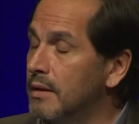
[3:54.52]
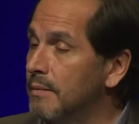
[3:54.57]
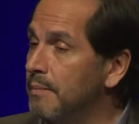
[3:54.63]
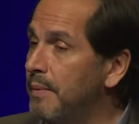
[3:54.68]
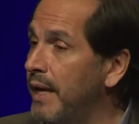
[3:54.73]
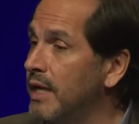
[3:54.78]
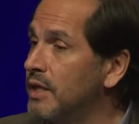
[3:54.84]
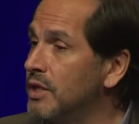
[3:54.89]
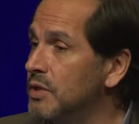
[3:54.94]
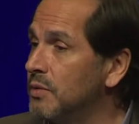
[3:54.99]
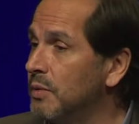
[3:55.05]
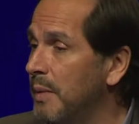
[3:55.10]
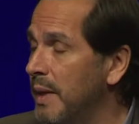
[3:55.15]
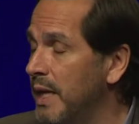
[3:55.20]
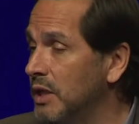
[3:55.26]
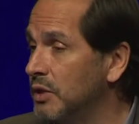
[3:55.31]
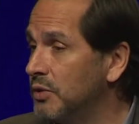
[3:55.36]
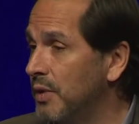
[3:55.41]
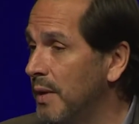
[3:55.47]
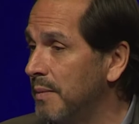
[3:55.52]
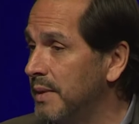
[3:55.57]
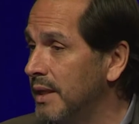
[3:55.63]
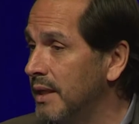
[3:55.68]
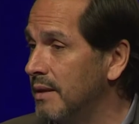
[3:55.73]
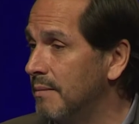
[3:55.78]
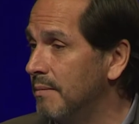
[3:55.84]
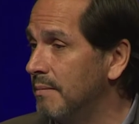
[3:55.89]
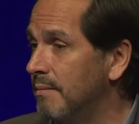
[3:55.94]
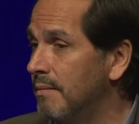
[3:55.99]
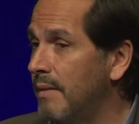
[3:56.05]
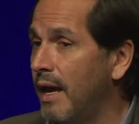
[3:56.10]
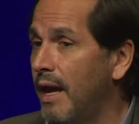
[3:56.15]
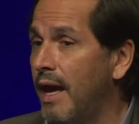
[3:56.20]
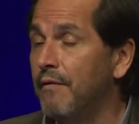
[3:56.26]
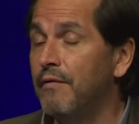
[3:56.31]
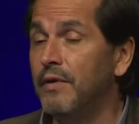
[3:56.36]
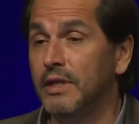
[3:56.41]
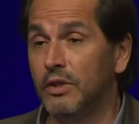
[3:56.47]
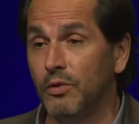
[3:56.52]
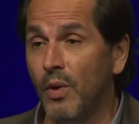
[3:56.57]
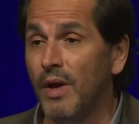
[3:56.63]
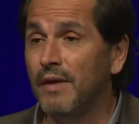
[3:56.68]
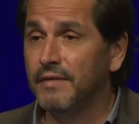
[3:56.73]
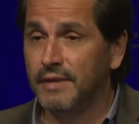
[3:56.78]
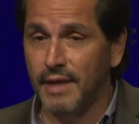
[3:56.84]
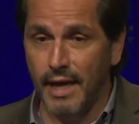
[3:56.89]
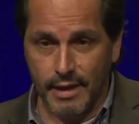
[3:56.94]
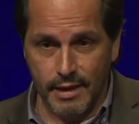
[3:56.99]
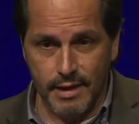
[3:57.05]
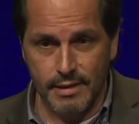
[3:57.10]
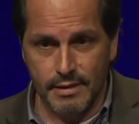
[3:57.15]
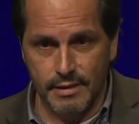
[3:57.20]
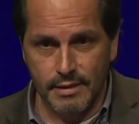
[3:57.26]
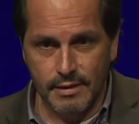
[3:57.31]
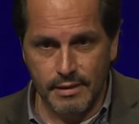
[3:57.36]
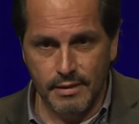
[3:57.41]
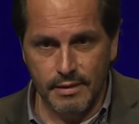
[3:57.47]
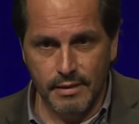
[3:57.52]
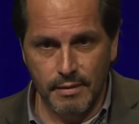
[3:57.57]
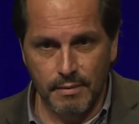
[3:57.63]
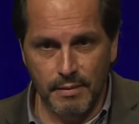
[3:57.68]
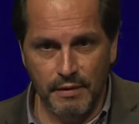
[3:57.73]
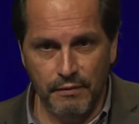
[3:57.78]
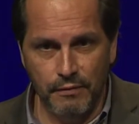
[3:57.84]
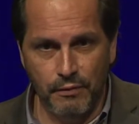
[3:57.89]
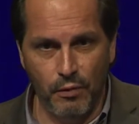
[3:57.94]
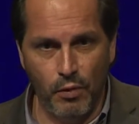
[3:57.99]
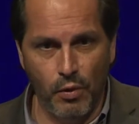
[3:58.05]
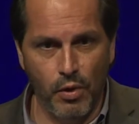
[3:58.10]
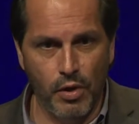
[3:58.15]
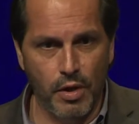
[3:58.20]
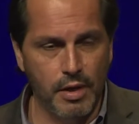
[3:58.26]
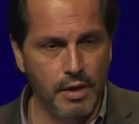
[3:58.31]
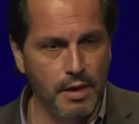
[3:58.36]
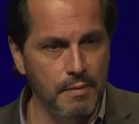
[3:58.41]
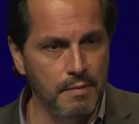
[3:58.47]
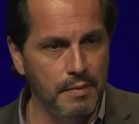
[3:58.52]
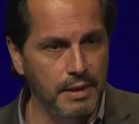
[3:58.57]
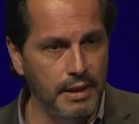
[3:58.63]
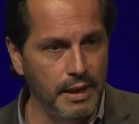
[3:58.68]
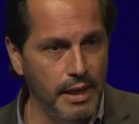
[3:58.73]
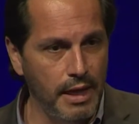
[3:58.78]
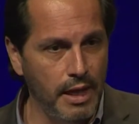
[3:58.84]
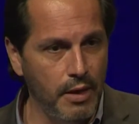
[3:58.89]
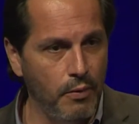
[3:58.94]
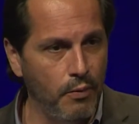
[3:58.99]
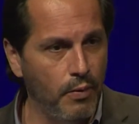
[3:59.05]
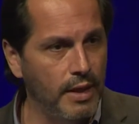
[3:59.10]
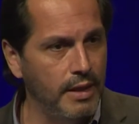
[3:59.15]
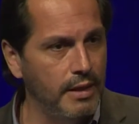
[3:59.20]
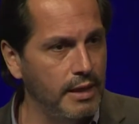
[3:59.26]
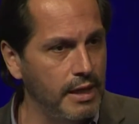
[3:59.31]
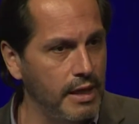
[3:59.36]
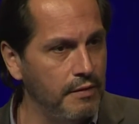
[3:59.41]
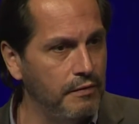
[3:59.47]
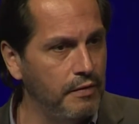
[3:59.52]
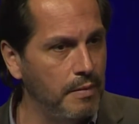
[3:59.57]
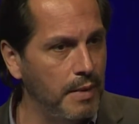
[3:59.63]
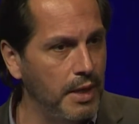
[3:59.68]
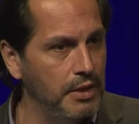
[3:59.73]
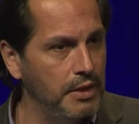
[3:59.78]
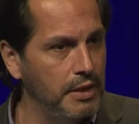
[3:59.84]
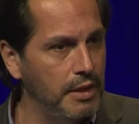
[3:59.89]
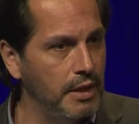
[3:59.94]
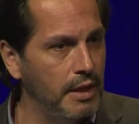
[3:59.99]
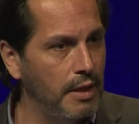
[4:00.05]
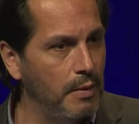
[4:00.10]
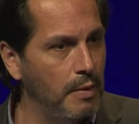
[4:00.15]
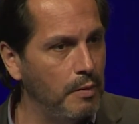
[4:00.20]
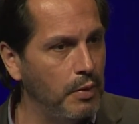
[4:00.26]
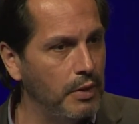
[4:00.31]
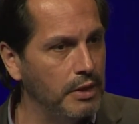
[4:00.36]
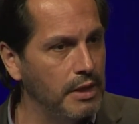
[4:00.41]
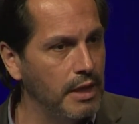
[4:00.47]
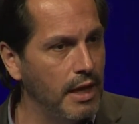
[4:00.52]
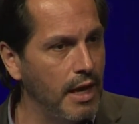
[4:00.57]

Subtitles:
patients were being interrupted every 12 seconds before completing the information that they were pushing